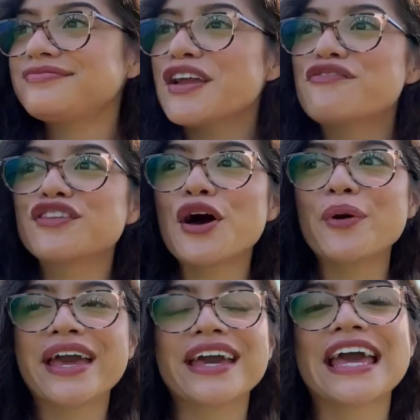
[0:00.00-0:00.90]

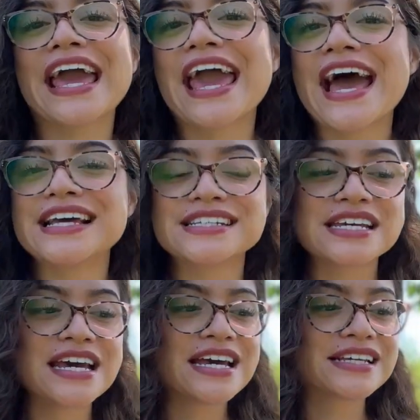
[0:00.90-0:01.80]
flowing,
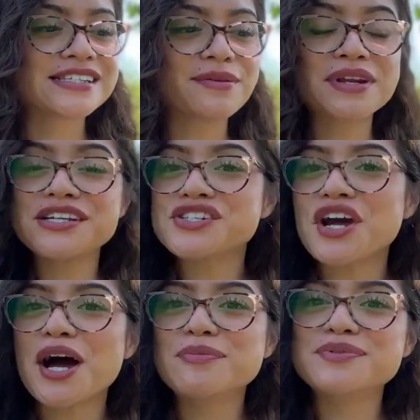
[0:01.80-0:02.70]
and some days
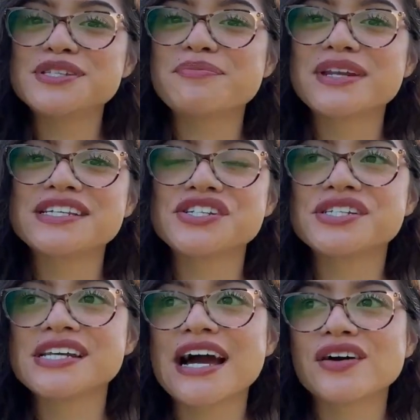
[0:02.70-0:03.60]
you're up, some days you're
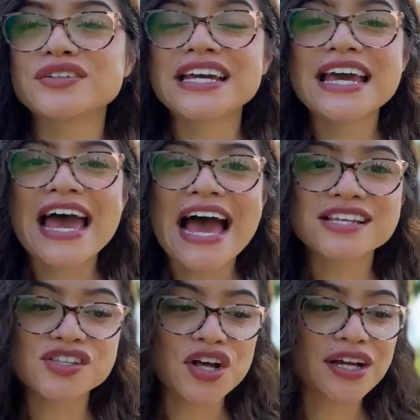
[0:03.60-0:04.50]
down.
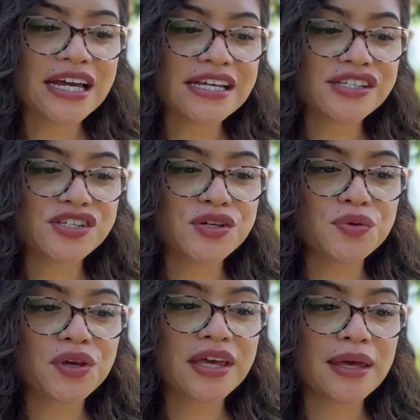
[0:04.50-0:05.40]
As long as
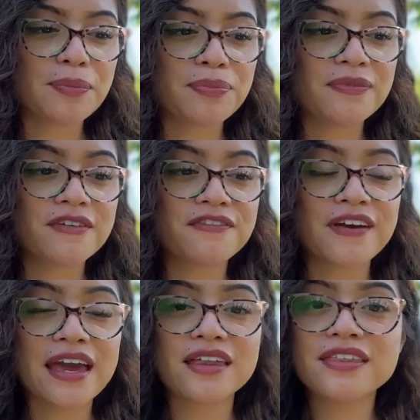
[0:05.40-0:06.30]
you keep the
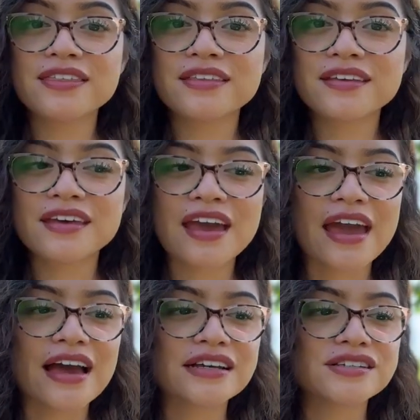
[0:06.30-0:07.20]
faith
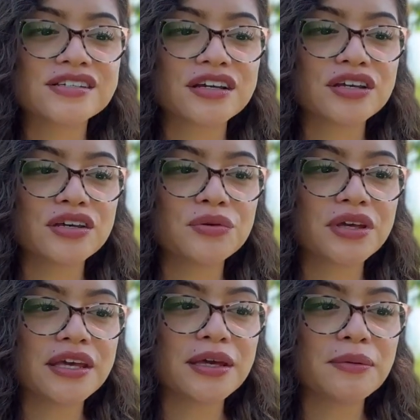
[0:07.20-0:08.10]
and you
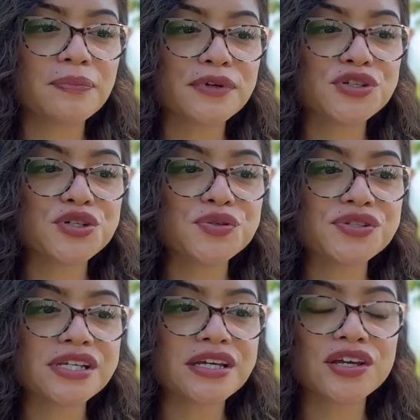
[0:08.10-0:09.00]
keep
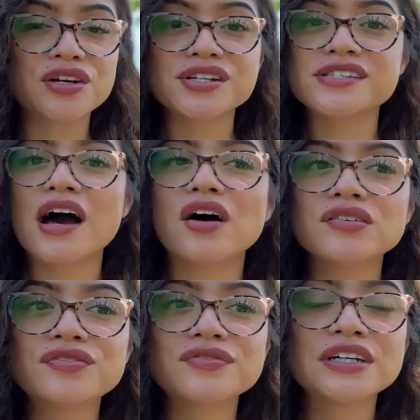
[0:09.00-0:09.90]
choosing
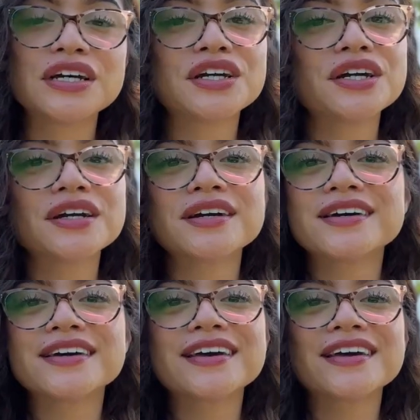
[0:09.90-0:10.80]
yourself,
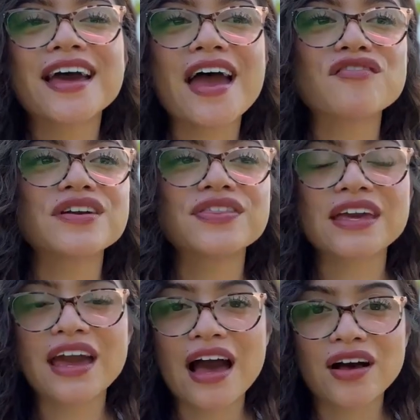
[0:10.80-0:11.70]

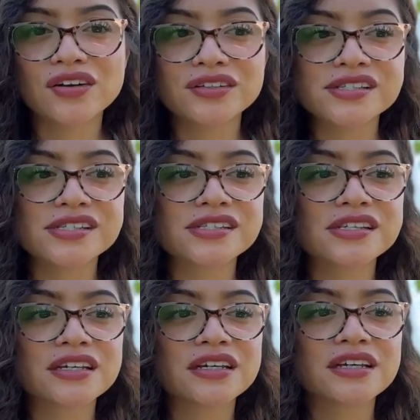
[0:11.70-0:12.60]
everything
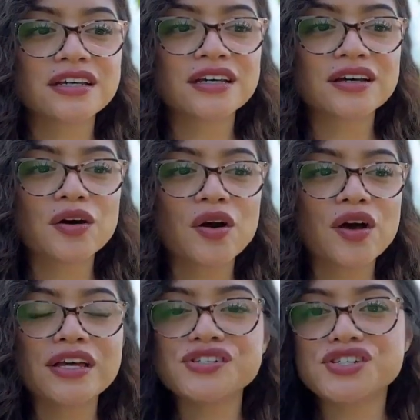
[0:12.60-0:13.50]
else
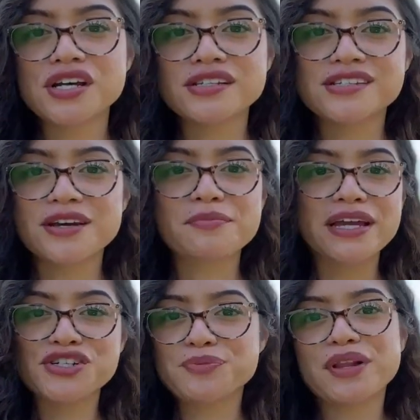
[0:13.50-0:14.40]
is just a
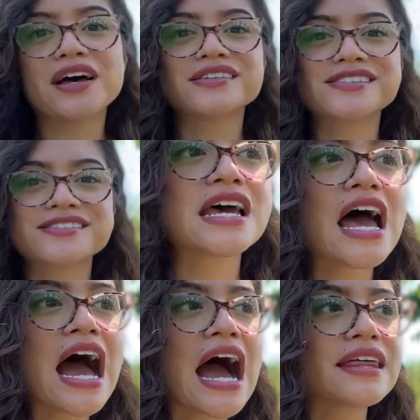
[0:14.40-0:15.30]
major plus. I